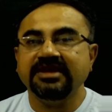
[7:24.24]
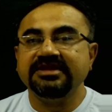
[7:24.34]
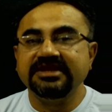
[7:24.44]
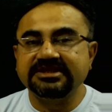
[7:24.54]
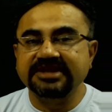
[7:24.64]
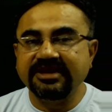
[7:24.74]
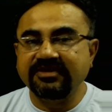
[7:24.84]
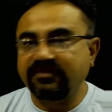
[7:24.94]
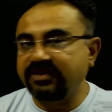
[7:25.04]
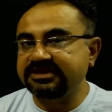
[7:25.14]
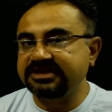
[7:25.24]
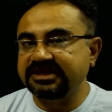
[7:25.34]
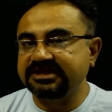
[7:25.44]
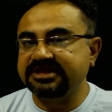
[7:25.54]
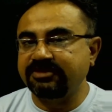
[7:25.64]
These
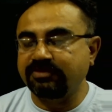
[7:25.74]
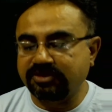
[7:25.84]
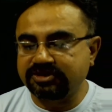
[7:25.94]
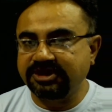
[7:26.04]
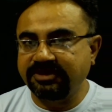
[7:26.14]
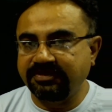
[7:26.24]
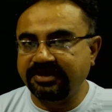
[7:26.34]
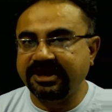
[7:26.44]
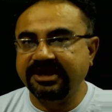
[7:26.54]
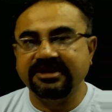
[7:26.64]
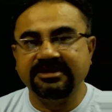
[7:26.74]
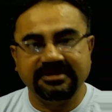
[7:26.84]
Dianoflagellates are mostly marine.